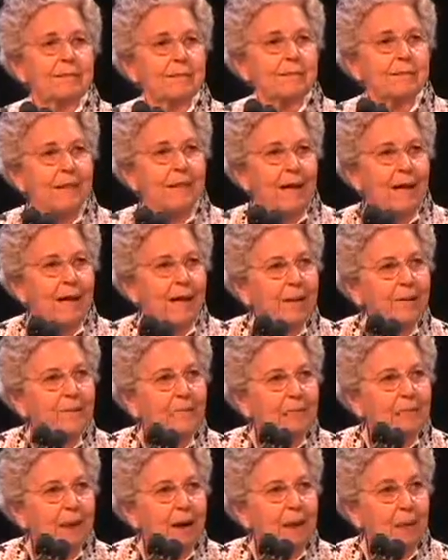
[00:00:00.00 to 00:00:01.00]
that
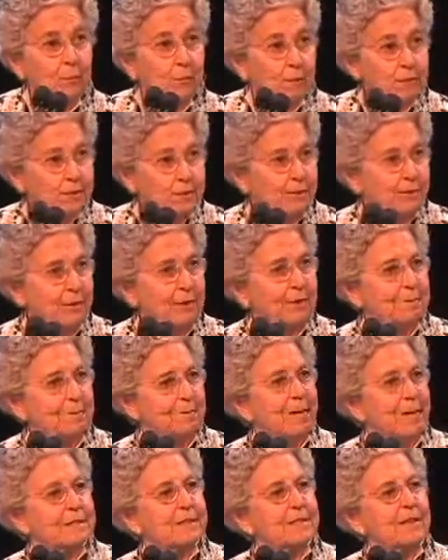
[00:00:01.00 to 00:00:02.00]
I was born in
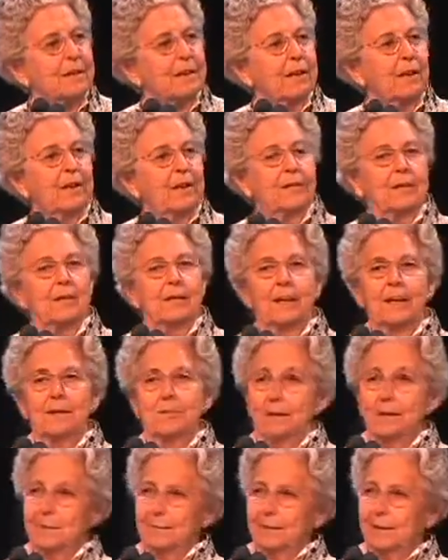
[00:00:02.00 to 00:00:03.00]
Mexico
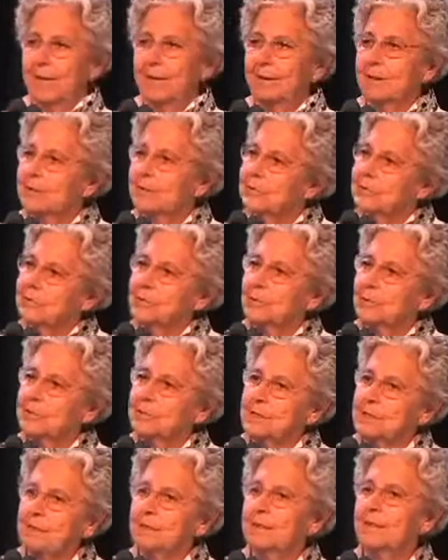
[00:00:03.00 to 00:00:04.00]
and my parents were
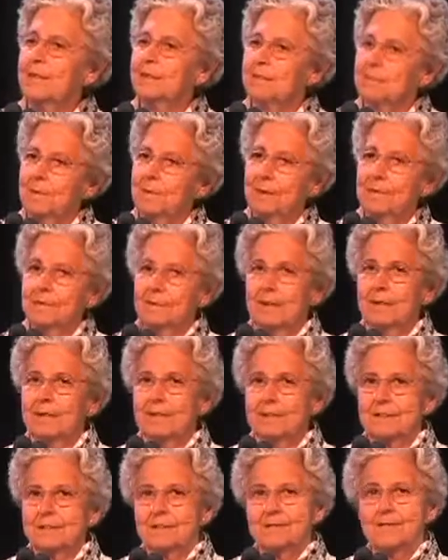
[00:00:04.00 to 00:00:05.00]
Syrian, my
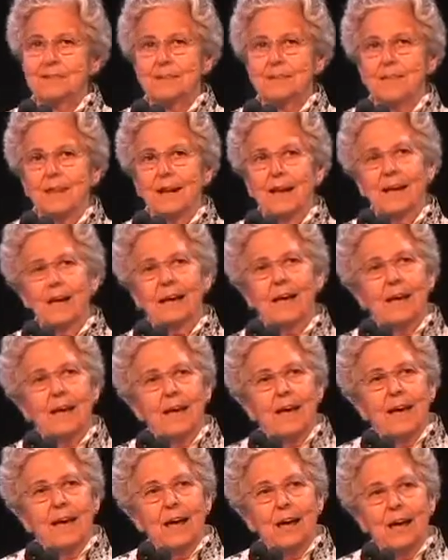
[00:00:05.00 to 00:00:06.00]
relatives, and I
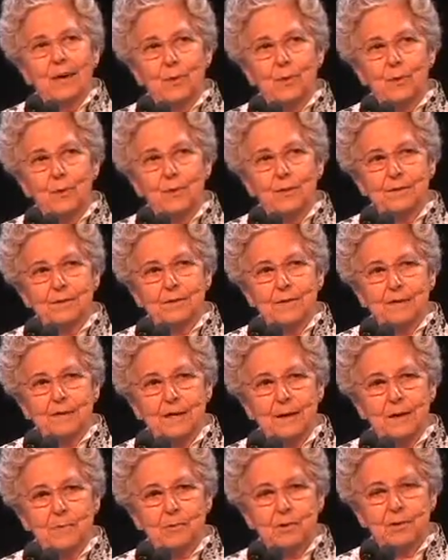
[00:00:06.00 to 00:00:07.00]
had a wonderful
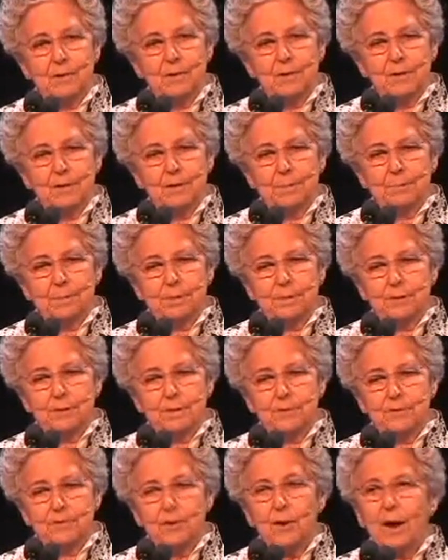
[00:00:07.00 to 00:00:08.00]
time growing up in
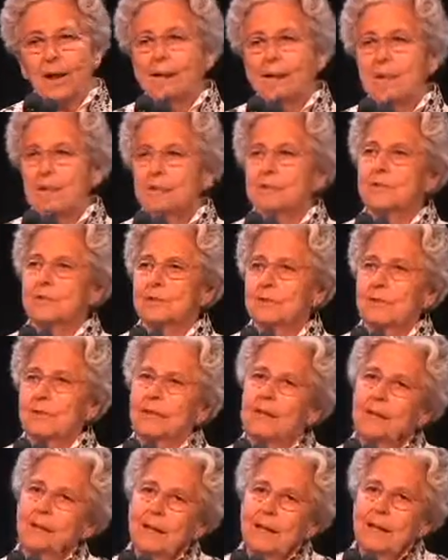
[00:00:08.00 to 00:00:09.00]
a tricultural